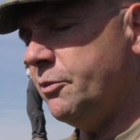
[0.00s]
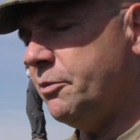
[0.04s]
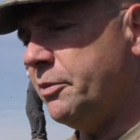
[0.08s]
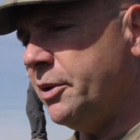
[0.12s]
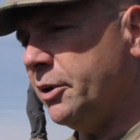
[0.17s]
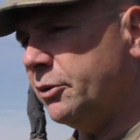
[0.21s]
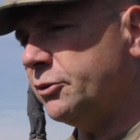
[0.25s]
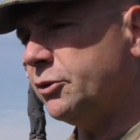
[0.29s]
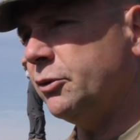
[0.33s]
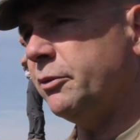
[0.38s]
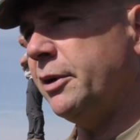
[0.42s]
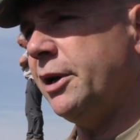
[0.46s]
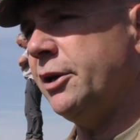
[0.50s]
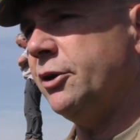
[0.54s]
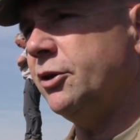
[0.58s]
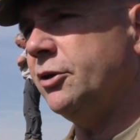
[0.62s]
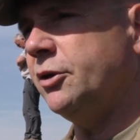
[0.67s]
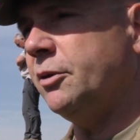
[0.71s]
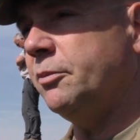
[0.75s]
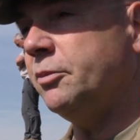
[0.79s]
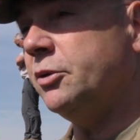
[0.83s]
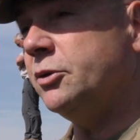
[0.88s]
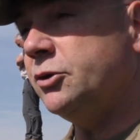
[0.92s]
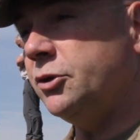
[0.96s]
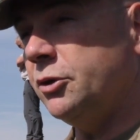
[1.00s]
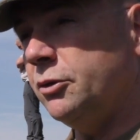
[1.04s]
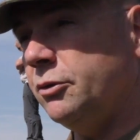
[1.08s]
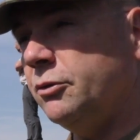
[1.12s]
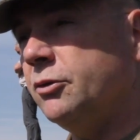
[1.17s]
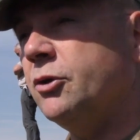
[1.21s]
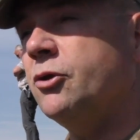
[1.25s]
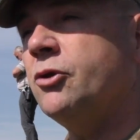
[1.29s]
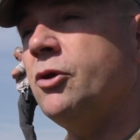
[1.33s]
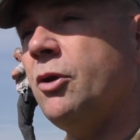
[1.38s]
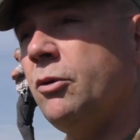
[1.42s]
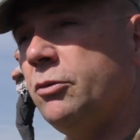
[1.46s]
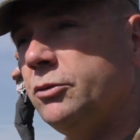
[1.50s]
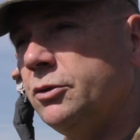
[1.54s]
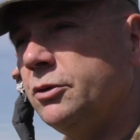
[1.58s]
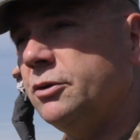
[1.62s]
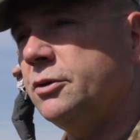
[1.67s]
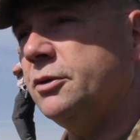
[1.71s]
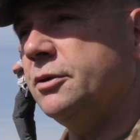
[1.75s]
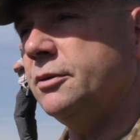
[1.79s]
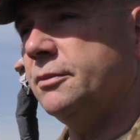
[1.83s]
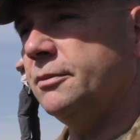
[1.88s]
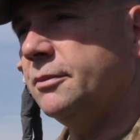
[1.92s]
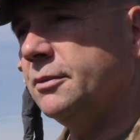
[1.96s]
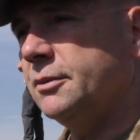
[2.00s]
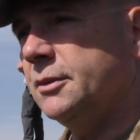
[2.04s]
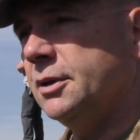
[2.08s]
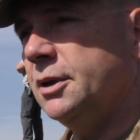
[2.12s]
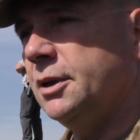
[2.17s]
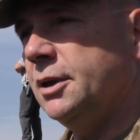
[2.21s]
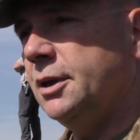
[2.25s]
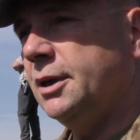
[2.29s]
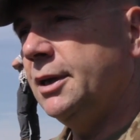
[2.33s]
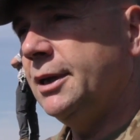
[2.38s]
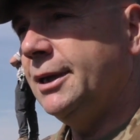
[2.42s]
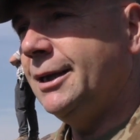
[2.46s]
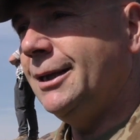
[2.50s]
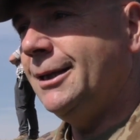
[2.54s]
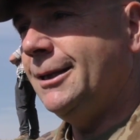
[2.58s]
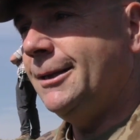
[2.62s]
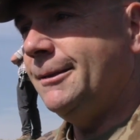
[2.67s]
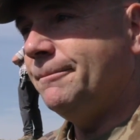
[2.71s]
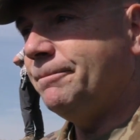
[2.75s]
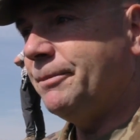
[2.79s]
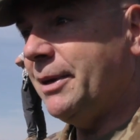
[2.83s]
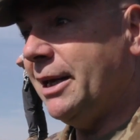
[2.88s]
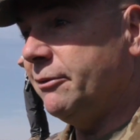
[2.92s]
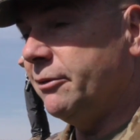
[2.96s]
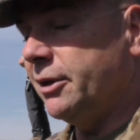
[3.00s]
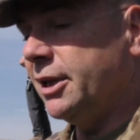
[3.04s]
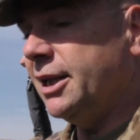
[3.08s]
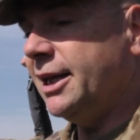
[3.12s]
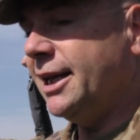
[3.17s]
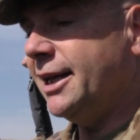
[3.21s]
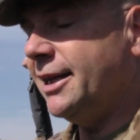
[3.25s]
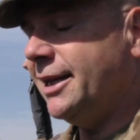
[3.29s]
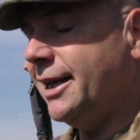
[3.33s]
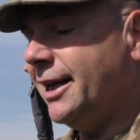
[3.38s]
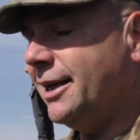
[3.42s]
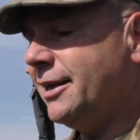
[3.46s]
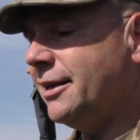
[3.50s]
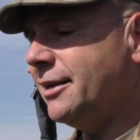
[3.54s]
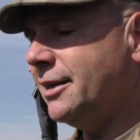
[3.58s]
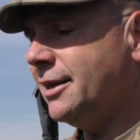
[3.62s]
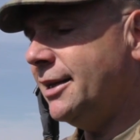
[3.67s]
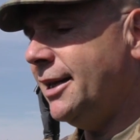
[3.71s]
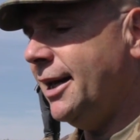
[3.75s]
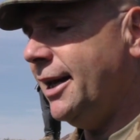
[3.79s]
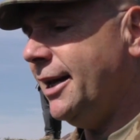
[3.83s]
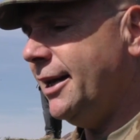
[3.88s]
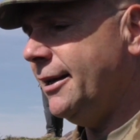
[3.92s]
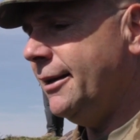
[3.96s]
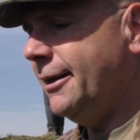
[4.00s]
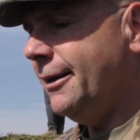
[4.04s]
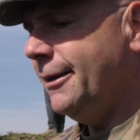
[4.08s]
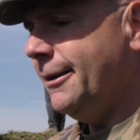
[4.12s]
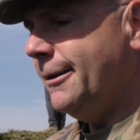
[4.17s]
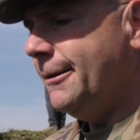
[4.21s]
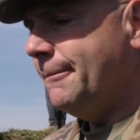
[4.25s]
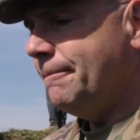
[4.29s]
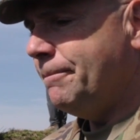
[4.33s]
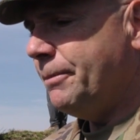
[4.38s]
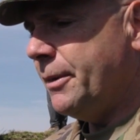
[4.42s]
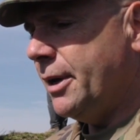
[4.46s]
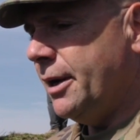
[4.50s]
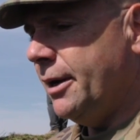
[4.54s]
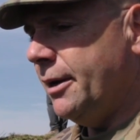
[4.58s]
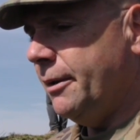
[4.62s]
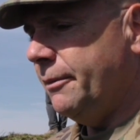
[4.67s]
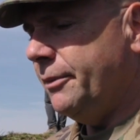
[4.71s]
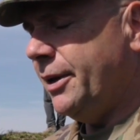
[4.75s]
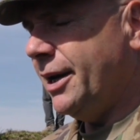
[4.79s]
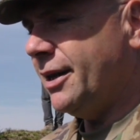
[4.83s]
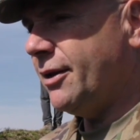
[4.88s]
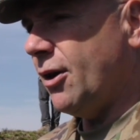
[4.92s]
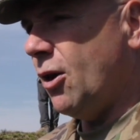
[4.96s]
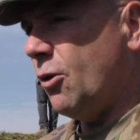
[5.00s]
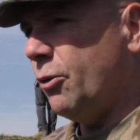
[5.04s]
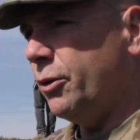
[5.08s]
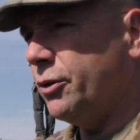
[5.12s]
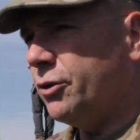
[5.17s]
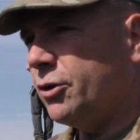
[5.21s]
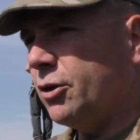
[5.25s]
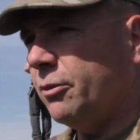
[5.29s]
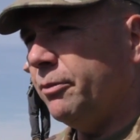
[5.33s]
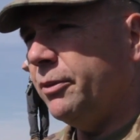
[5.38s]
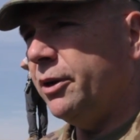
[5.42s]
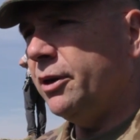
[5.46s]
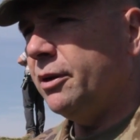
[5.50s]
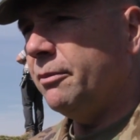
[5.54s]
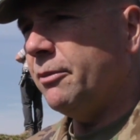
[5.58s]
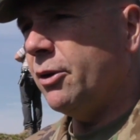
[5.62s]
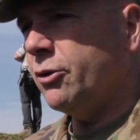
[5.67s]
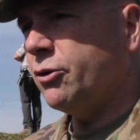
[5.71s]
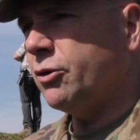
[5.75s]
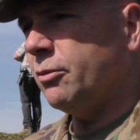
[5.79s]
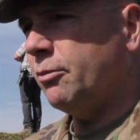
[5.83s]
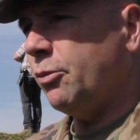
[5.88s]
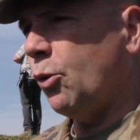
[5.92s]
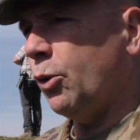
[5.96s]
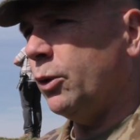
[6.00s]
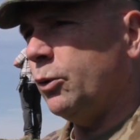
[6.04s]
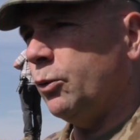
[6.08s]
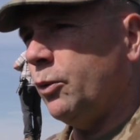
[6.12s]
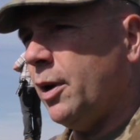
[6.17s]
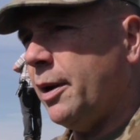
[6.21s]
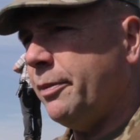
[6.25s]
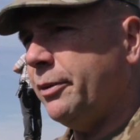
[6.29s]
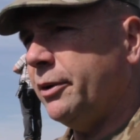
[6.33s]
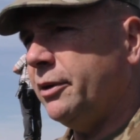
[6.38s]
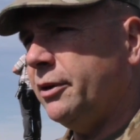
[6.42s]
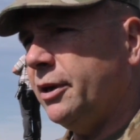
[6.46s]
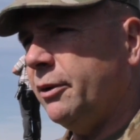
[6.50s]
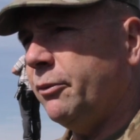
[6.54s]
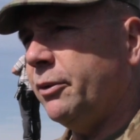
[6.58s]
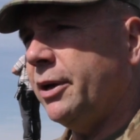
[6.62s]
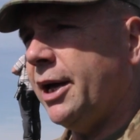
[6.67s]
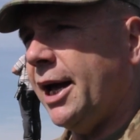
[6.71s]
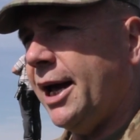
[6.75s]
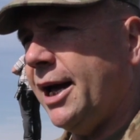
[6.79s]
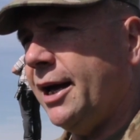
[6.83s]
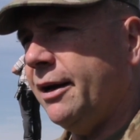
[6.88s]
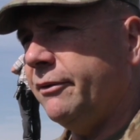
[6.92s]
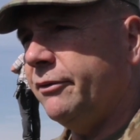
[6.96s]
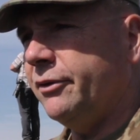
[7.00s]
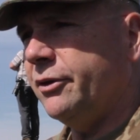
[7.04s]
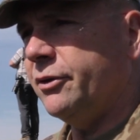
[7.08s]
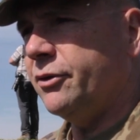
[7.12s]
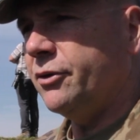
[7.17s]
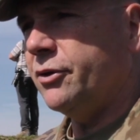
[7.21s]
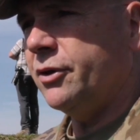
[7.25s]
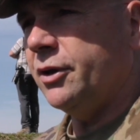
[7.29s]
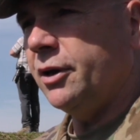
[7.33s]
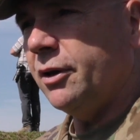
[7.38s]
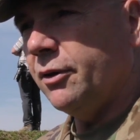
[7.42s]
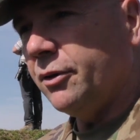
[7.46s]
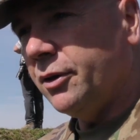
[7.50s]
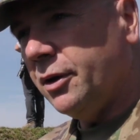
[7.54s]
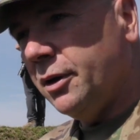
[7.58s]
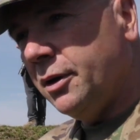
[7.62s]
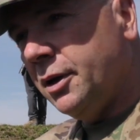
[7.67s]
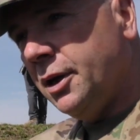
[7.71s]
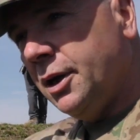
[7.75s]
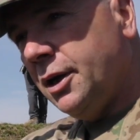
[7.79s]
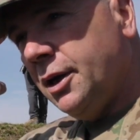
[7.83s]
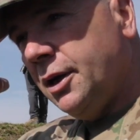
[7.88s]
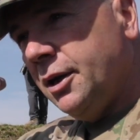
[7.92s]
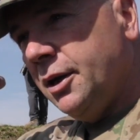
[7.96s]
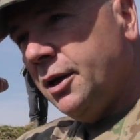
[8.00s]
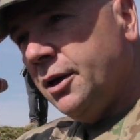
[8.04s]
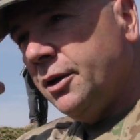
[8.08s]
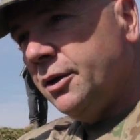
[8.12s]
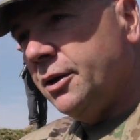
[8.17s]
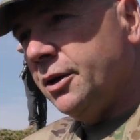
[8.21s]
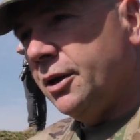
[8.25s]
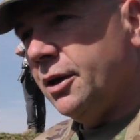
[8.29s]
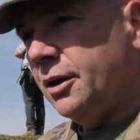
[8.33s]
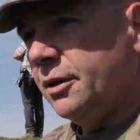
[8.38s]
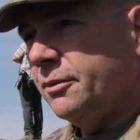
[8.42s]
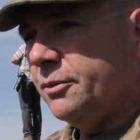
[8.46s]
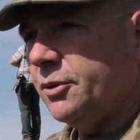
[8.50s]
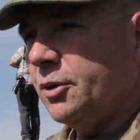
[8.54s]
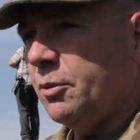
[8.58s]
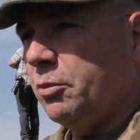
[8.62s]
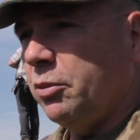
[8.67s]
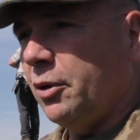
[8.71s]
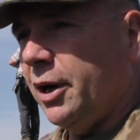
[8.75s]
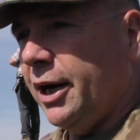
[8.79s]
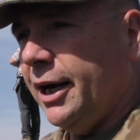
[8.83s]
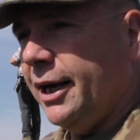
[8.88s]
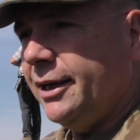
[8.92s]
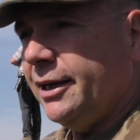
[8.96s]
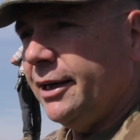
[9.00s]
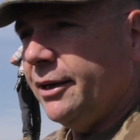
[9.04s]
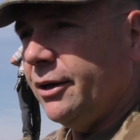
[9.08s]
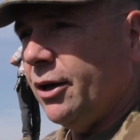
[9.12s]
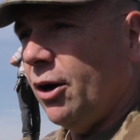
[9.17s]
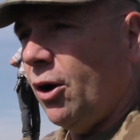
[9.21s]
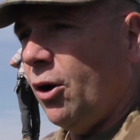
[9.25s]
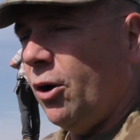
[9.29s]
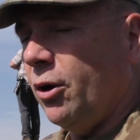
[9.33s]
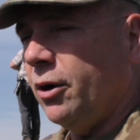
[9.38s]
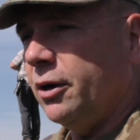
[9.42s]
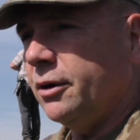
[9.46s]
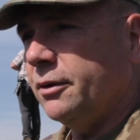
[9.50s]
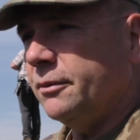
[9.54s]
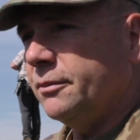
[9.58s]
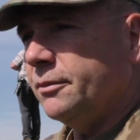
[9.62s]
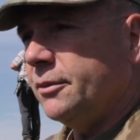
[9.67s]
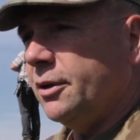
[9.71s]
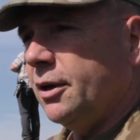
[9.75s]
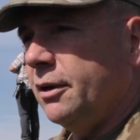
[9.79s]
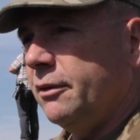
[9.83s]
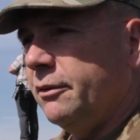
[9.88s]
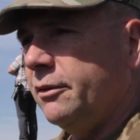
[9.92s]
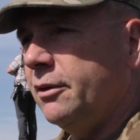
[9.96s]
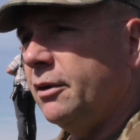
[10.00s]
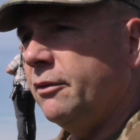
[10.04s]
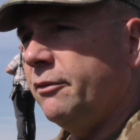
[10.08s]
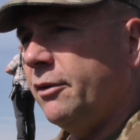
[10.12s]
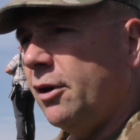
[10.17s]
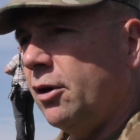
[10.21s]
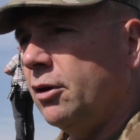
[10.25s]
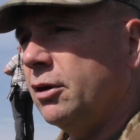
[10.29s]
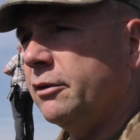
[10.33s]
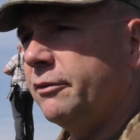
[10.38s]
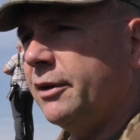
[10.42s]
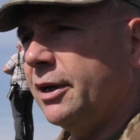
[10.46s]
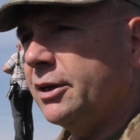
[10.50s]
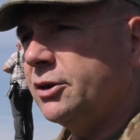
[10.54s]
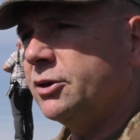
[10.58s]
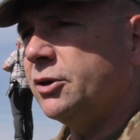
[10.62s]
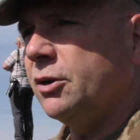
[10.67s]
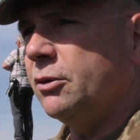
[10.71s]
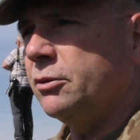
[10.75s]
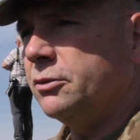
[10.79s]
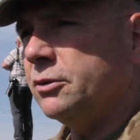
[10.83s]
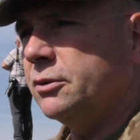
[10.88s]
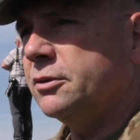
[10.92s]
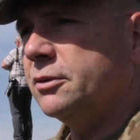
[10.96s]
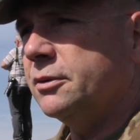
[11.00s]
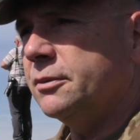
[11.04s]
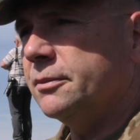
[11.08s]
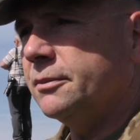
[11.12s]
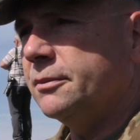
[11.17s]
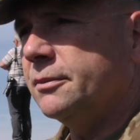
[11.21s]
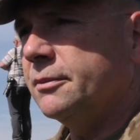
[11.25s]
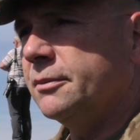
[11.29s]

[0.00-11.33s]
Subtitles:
built around the platoon, the soldiers. And really, at the end of the day, that's always going to be the most important weapon that we have, is, you know, the brain and the heart of all of our soldiers.